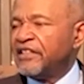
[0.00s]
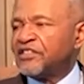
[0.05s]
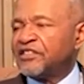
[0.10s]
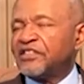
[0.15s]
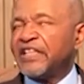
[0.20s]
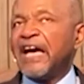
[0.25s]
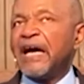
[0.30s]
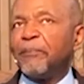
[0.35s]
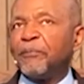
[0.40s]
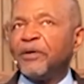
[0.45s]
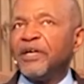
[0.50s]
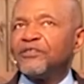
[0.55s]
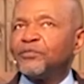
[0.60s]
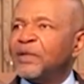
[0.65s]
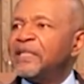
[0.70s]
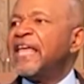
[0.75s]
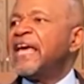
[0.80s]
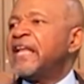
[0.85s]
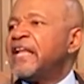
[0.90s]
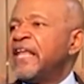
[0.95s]
stop us.
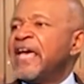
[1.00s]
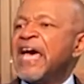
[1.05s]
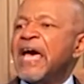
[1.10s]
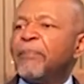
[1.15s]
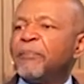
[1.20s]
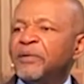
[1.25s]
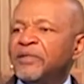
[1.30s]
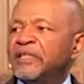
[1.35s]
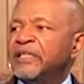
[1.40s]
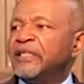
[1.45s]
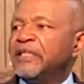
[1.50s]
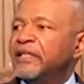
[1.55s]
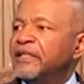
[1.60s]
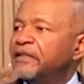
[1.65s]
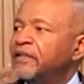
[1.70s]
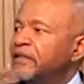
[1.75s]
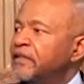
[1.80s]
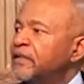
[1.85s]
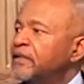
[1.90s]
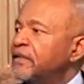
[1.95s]
Well, let it happen then.
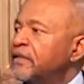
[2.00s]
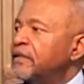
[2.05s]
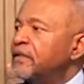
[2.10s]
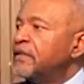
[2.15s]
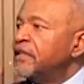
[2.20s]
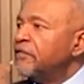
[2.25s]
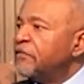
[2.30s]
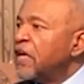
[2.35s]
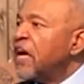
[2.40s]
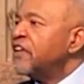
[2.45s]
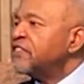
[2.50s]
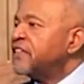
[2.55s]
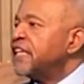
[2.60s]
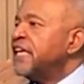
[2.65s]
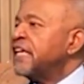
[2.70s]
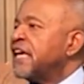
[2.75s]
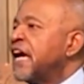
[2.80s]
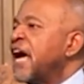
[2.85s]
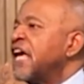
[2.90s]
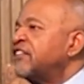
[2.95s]
If y'all
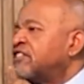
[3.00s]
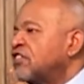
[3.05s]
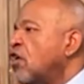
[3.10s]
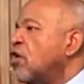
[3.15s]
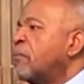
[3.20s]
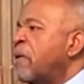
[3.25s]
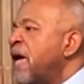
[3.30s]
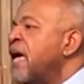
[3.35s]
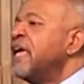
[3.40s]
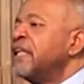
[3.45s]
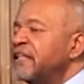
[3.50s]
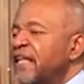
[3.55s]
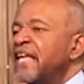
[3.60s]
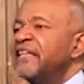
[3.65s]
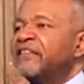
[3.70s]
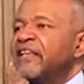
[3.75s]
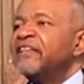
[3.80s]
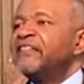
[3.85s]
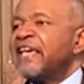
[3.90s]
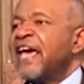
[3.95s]
say God's open, let
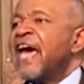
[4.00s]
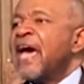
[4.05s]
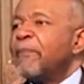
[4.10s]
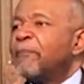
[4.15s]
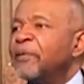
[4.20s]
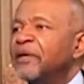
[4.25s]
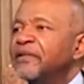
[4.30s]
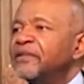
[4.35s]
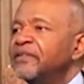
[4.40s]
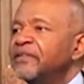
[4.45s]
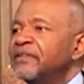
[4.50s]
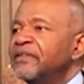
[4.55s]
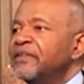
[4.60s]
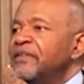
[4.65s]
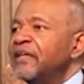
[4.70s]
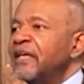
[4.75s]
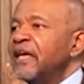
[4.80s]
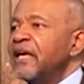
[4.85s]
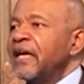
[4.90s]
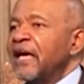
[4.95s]
this happen.
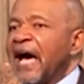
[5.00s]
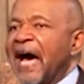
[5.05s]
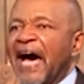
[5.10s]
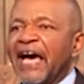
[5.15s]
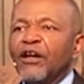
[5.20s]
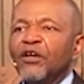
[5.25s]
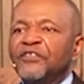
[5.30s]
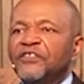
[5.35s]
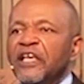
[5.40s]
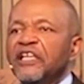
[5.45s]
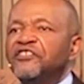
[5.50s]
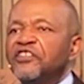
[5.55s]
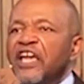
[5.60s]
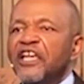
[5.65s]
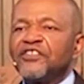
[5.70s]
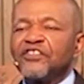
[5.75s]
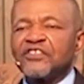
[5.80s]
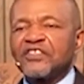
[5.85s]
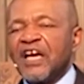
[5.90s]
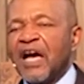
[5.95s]
I don't see
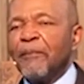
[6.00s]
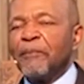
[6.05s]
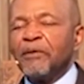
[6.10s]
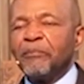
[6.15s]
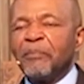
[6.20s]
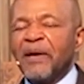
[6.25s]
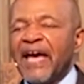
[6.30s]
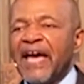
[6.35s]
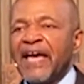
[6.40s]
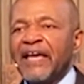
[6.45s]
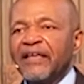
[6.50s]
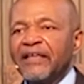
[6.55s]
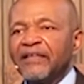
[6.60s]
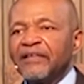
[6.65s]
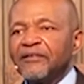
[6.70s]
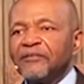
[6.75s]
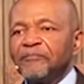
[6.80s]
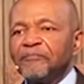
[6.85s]
Jesus coming back.